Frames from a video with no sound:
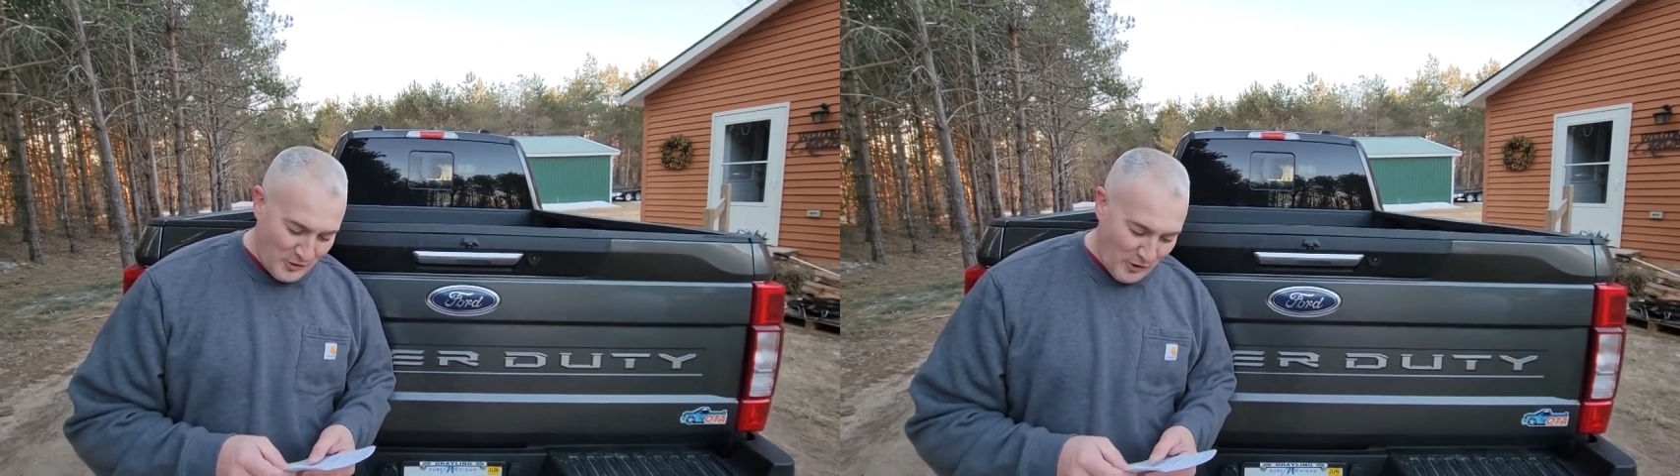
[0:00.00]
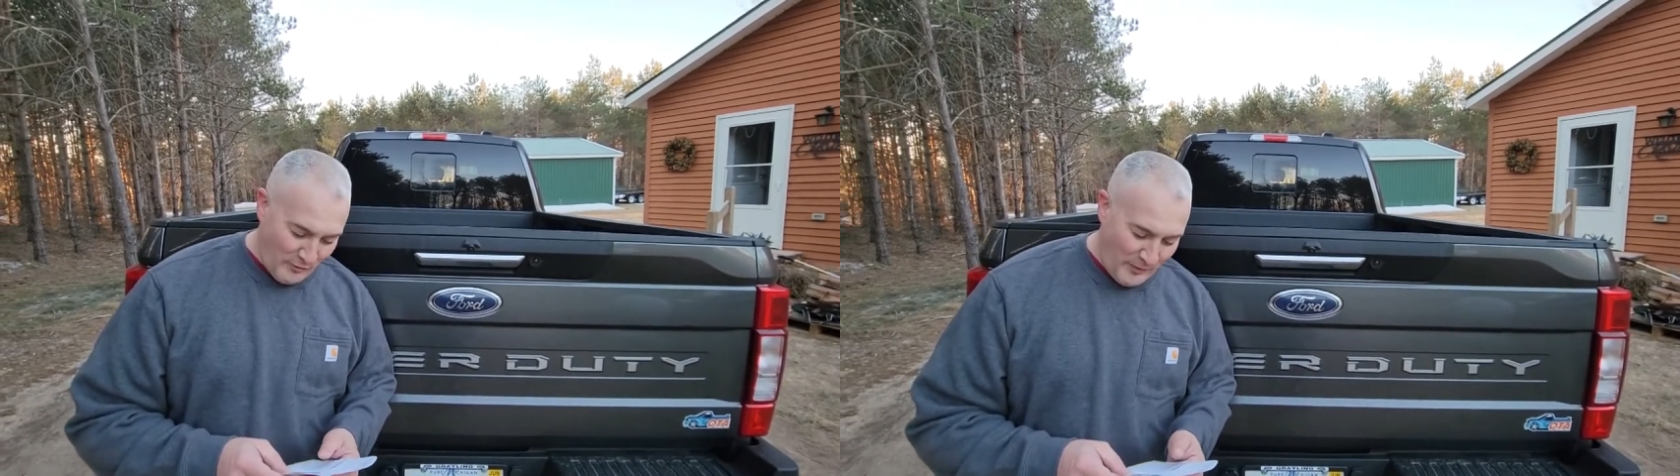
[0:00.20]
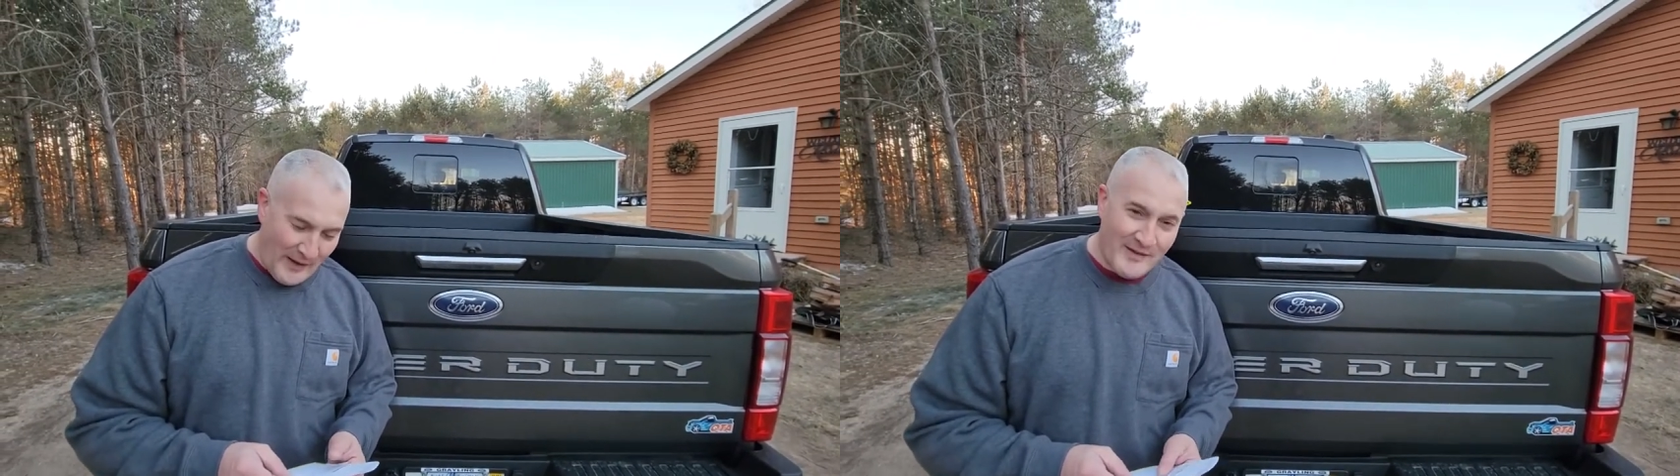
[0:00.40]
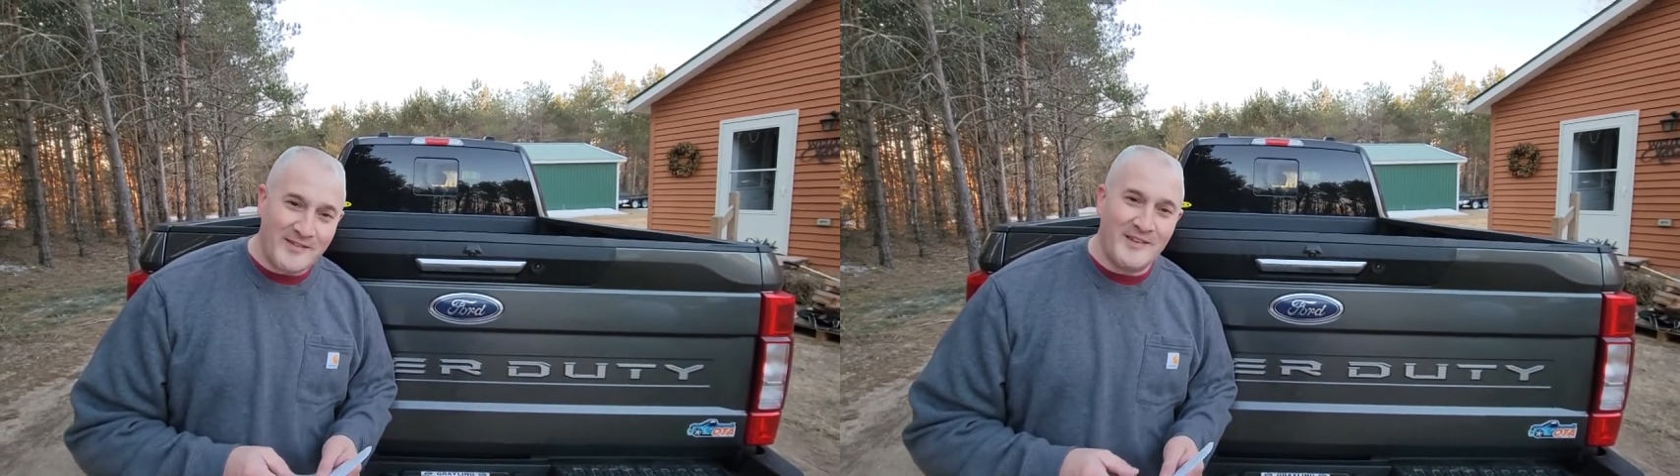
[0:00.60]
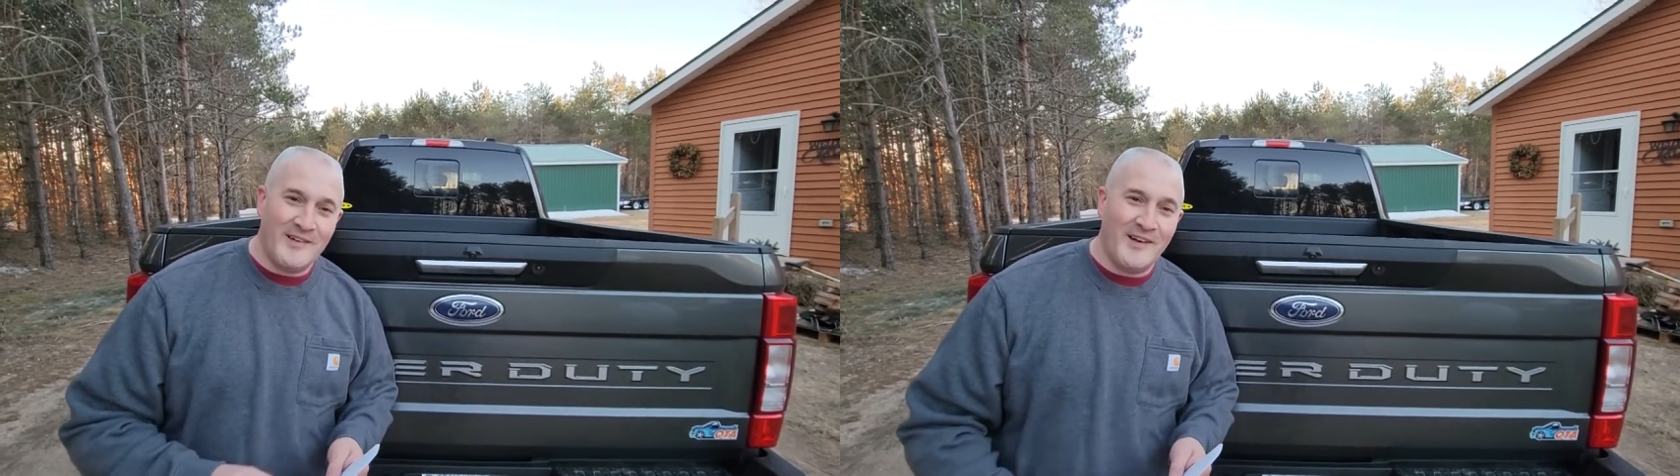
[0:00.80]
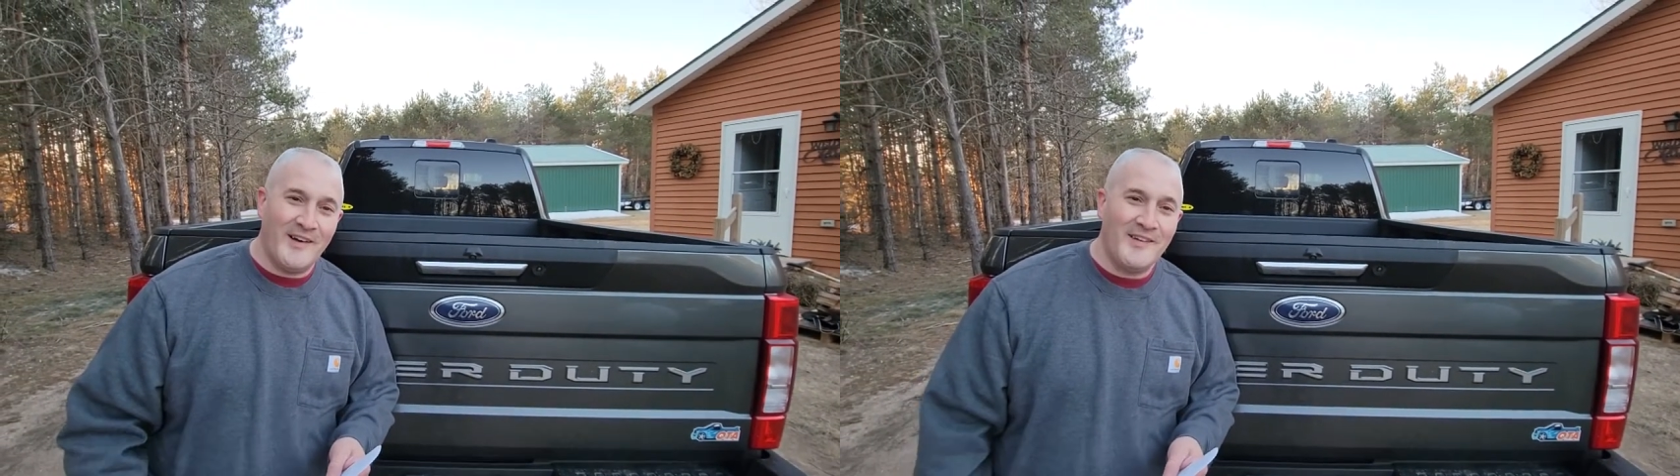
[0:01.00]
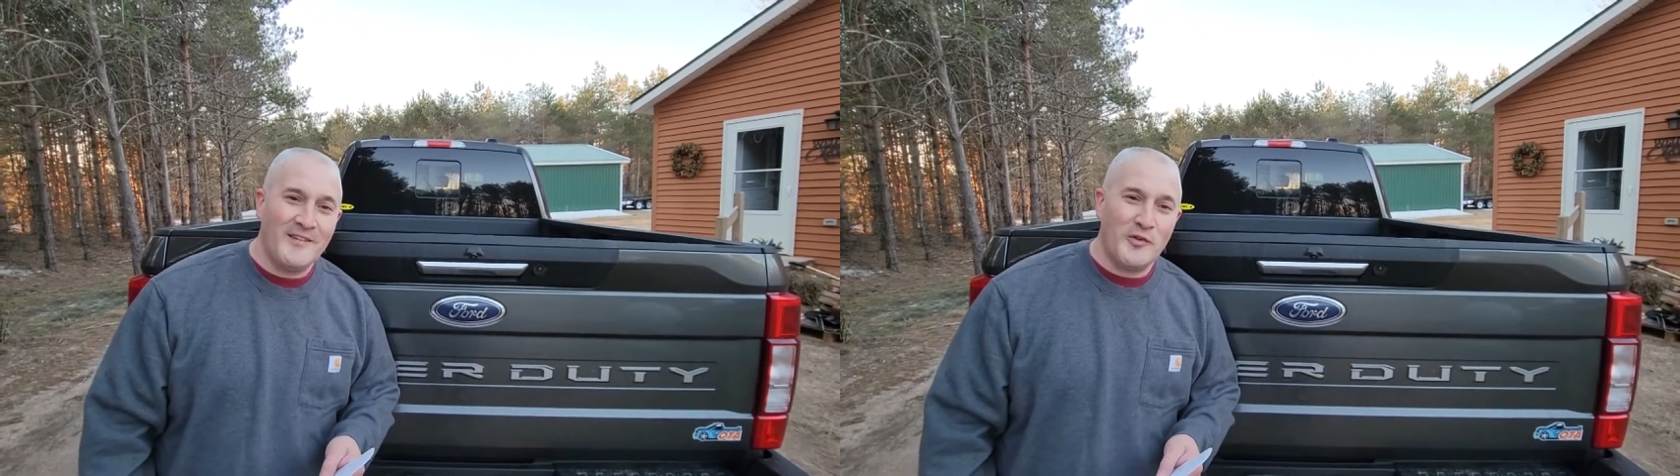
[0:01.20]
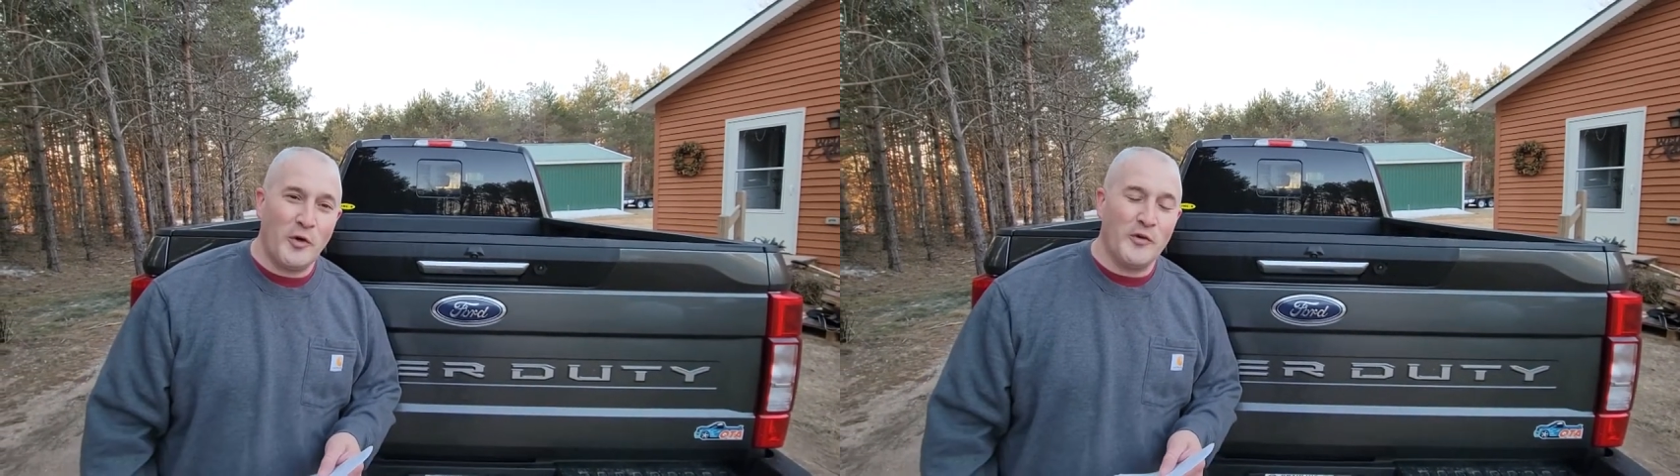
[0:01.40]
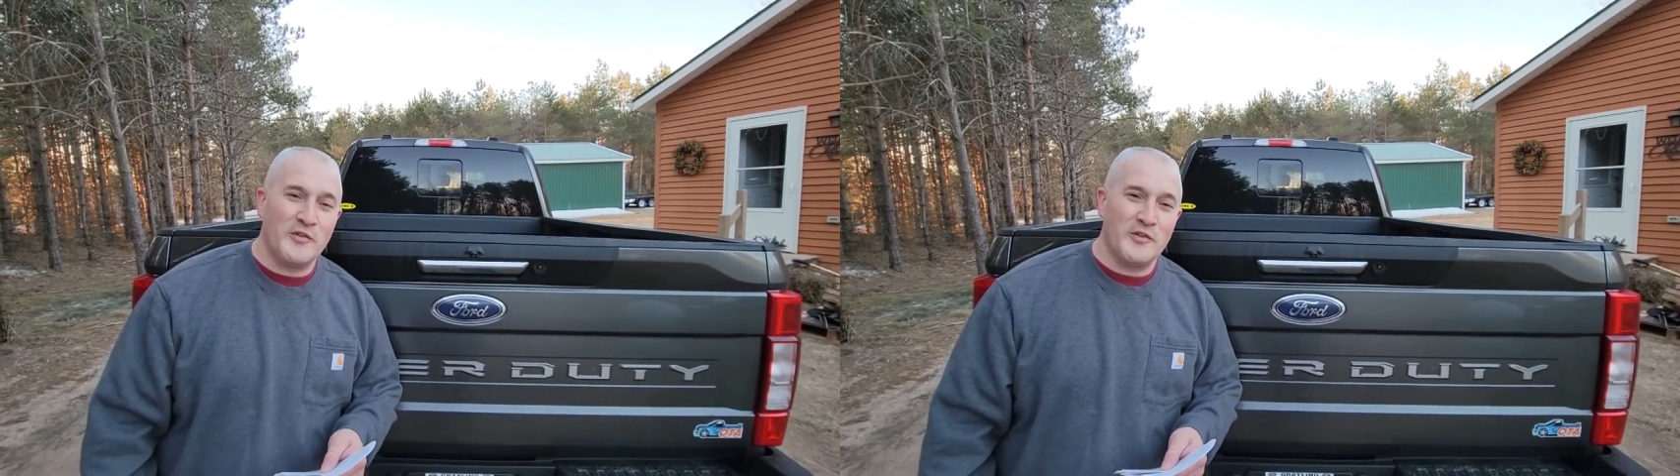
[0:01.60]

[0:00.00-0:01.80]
drove past the uh, tolls